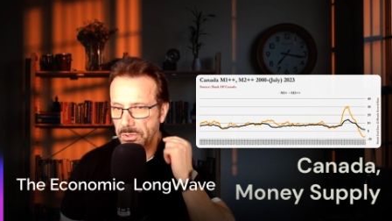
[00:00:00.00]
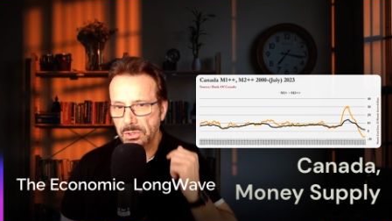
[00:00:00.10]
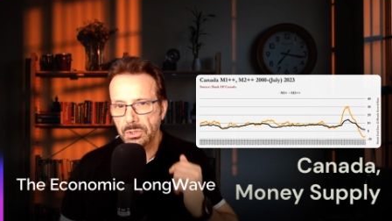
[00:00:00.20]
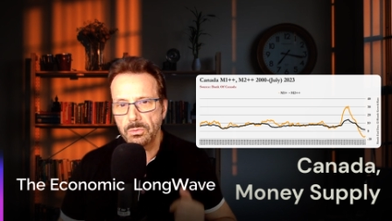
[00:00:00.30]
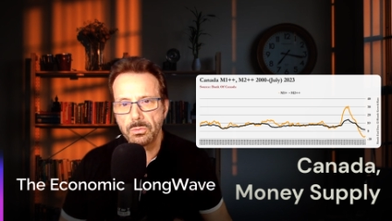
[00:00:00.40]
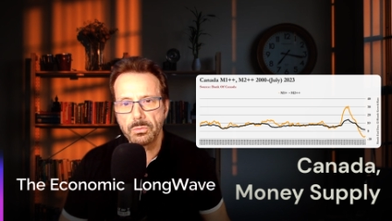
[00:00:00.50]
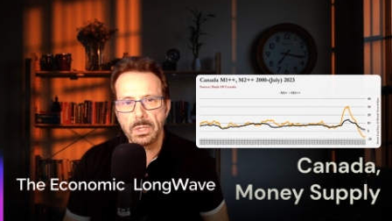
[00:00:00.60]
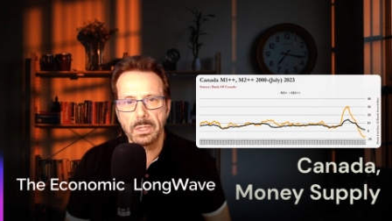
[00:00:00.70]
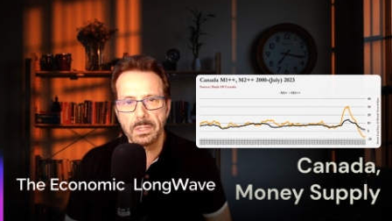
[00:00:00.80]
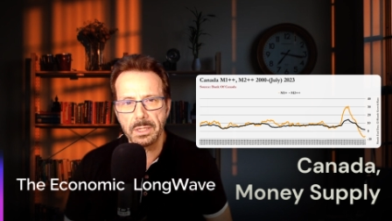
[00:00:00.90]
going
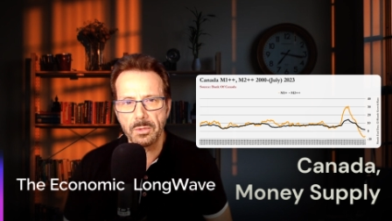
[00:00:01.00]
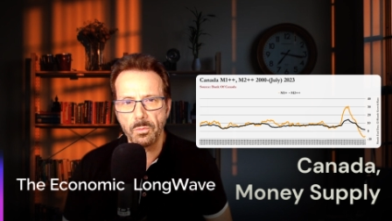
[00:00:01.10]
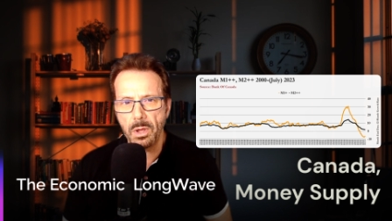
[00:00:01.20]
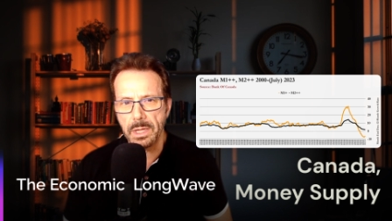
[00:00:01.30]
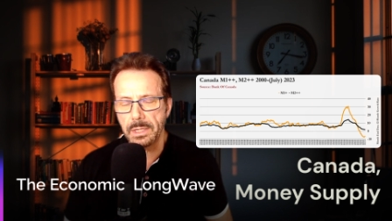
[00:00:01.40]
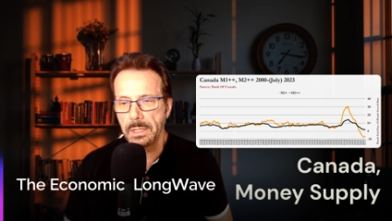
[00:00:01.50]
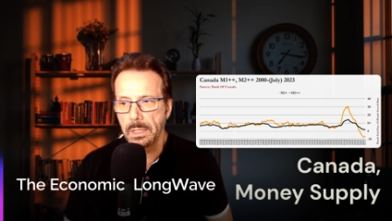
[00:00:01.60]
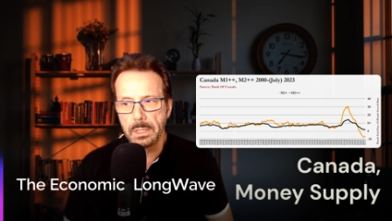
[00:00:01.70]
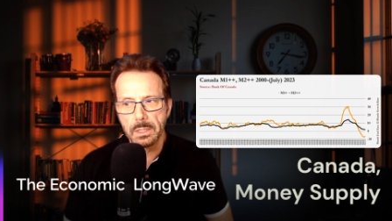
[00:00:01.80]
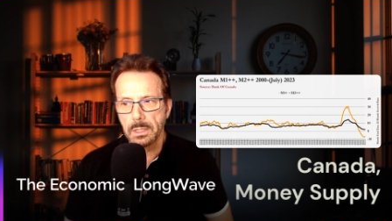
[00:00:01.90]
to uh,
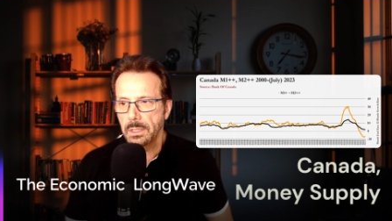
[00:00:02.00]
unwind